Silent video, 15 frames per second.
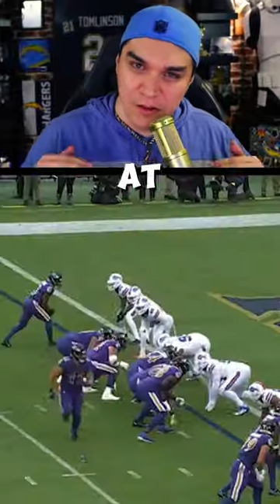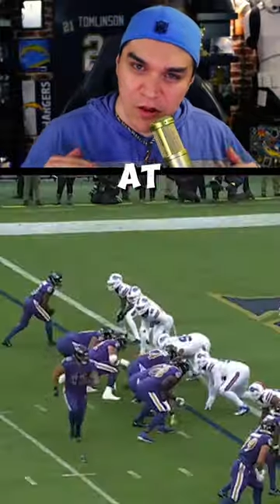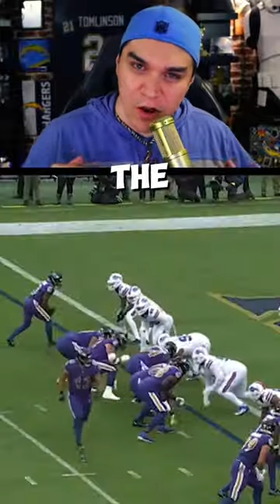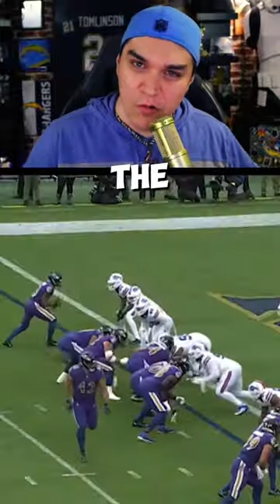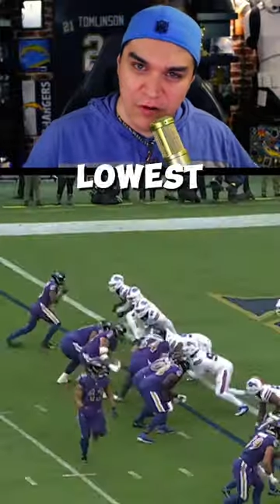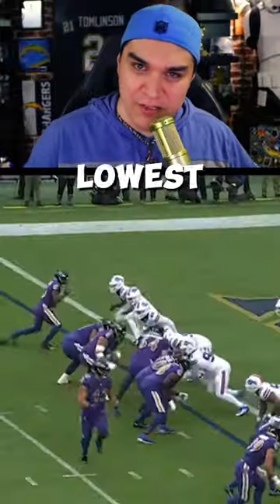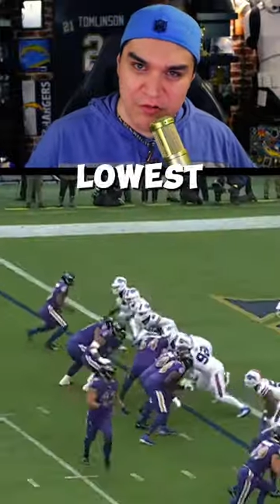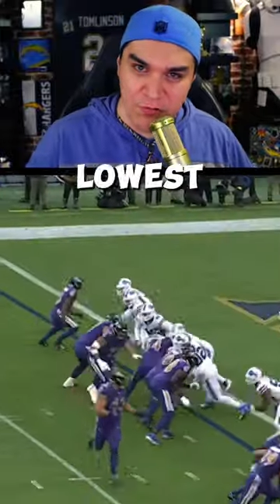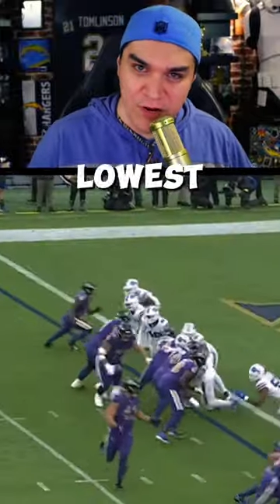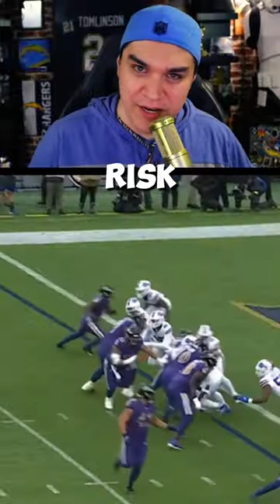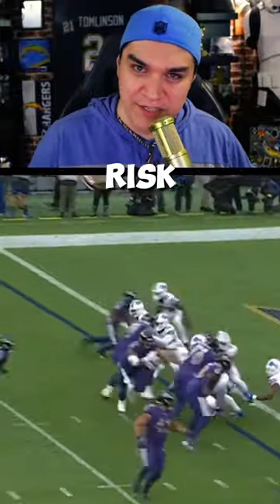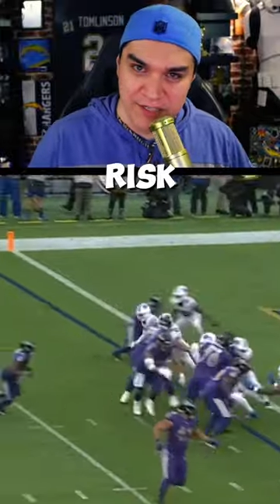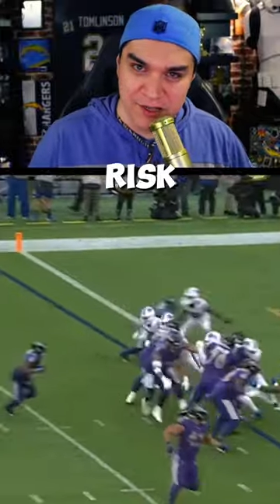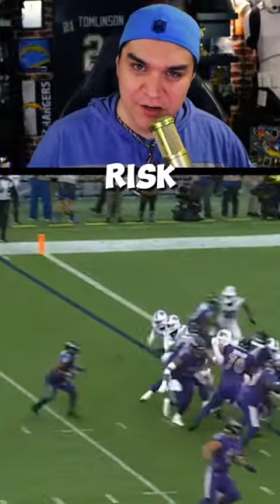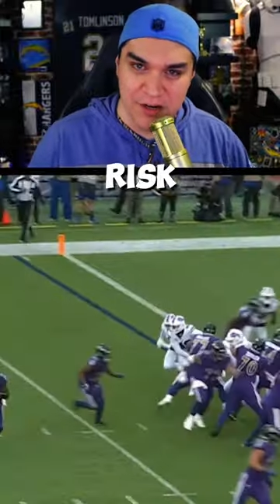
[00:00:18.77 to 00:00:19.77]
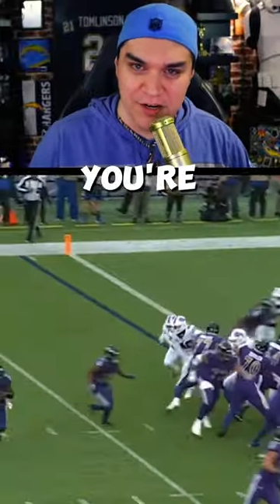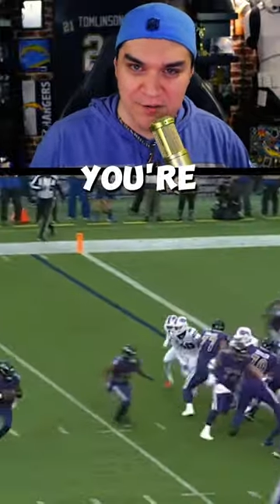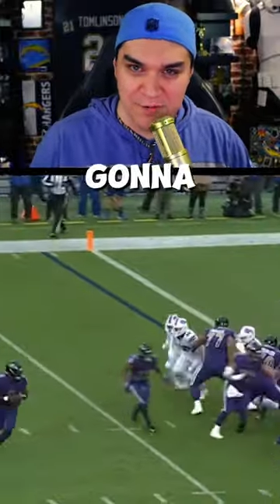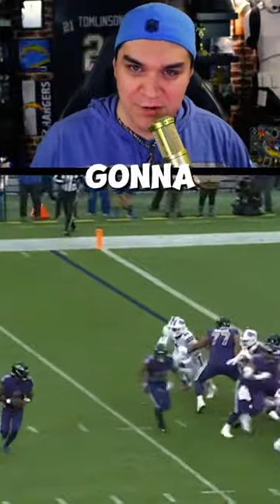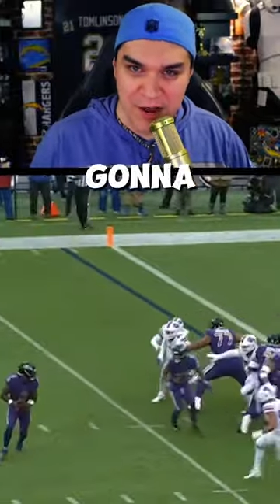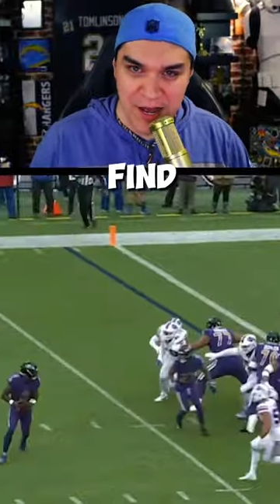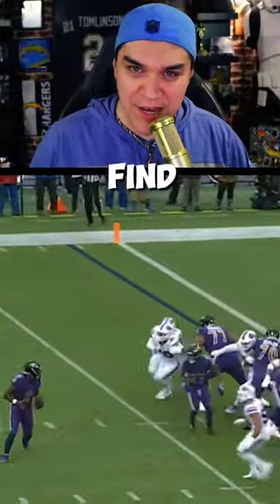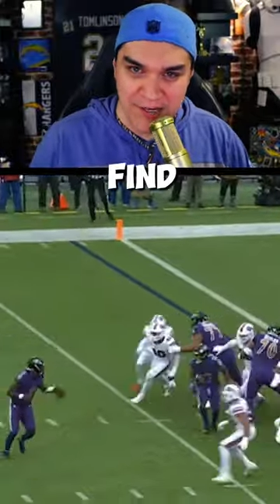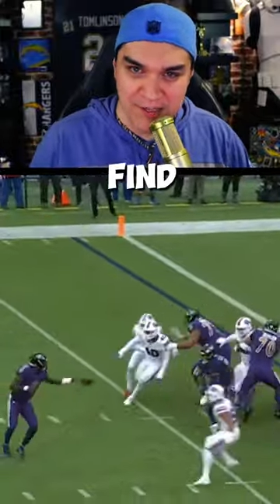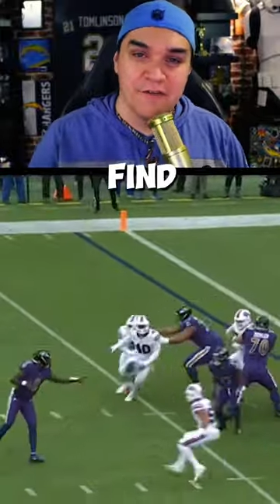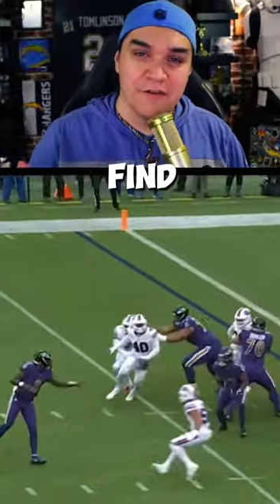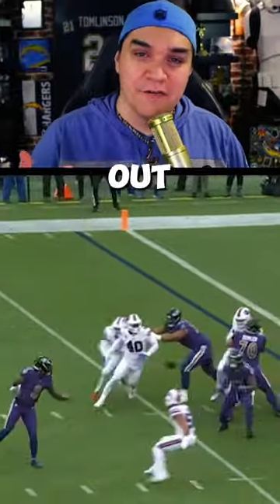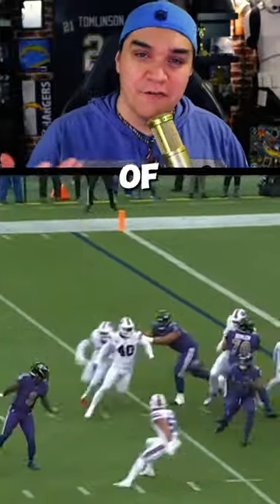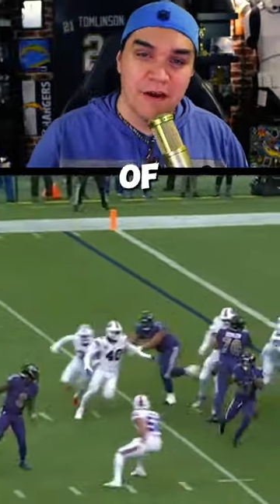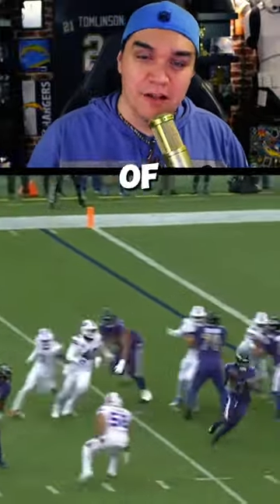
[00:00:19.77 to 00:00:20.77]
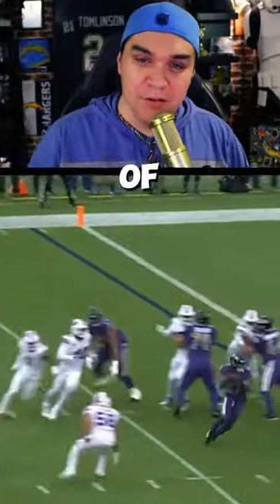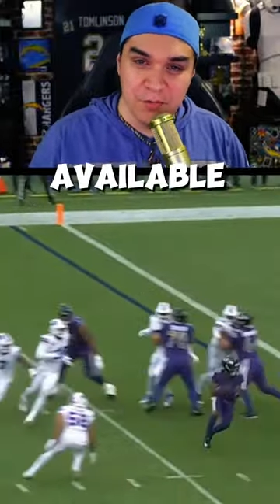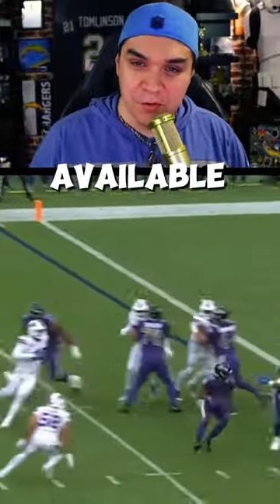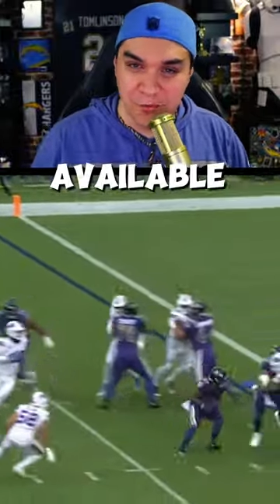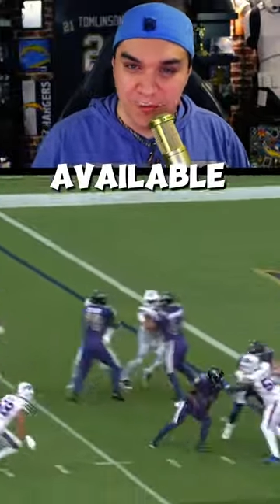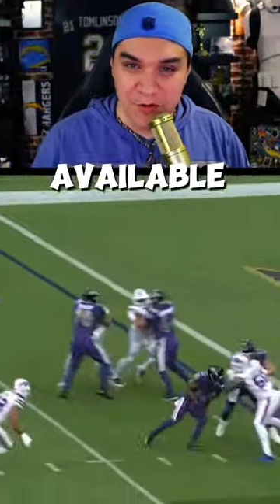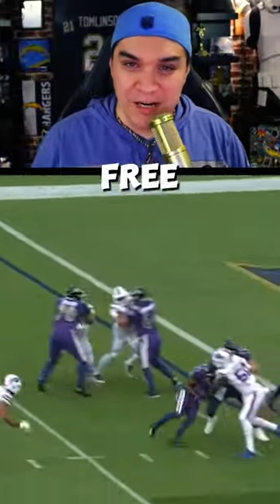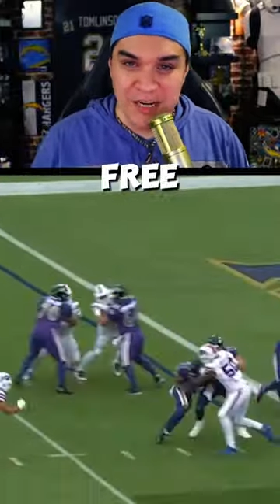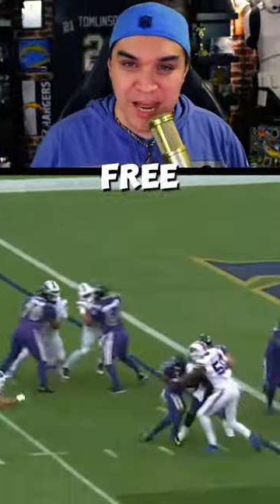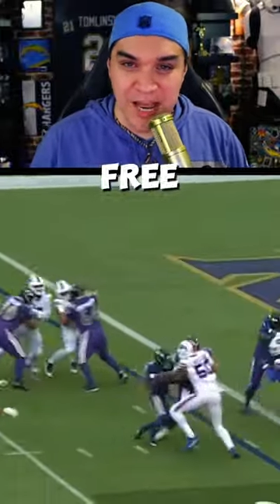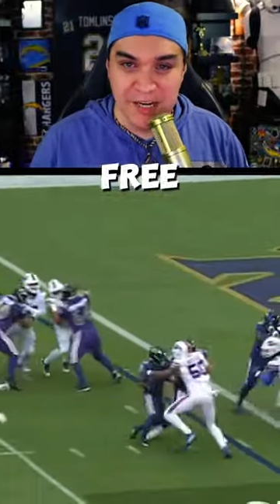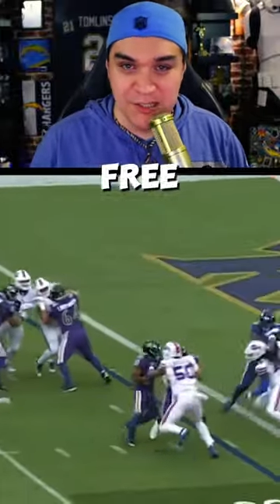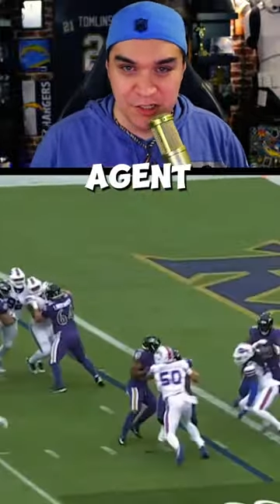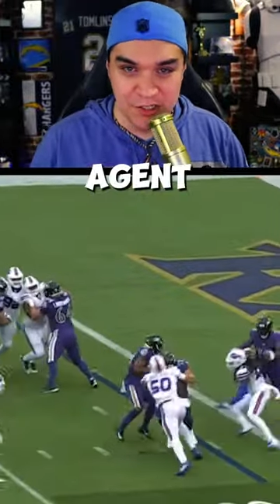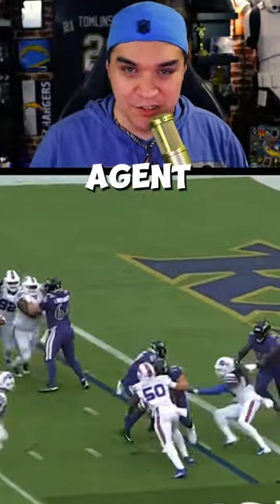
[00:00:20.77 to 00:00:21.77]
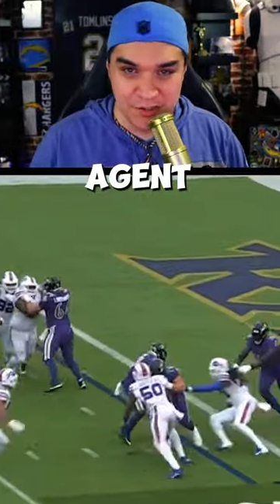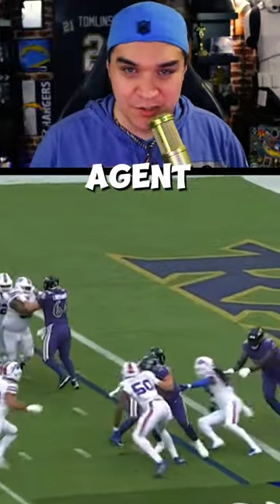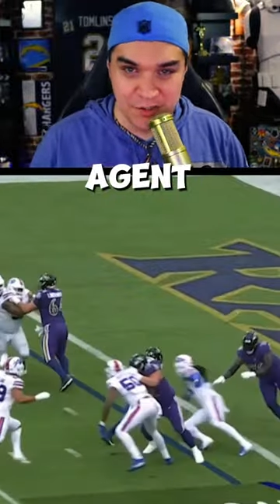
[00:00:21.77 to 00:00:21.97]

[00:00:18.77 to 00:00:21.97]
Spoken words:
the lowest risk you're going to find out of available free agents.